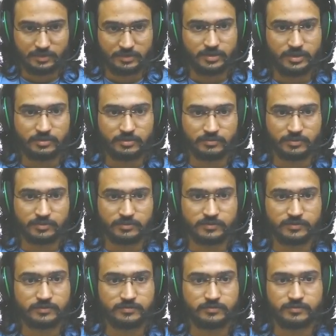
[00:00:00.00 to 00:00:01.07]

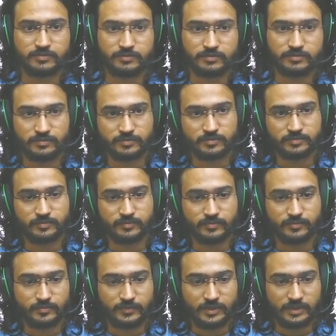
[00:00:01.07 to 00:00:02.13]
equals.
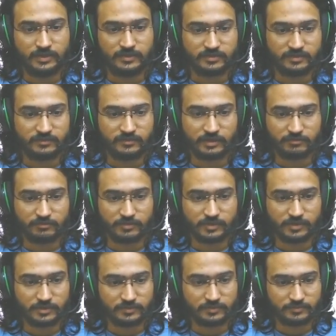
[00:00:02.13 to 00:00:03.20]
Let's see if that worked.